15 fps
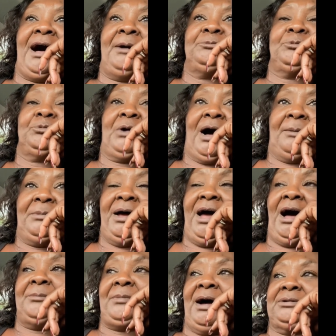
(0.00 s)
I'm, I'm gonna
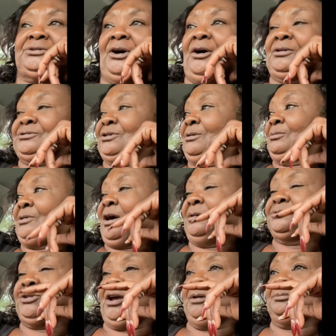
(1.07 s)
have my daughters and
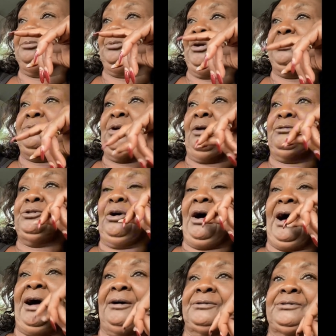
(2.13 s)
come take, bring me over your
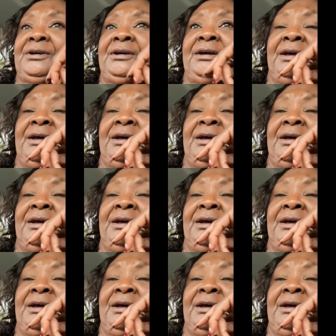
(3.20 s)
house.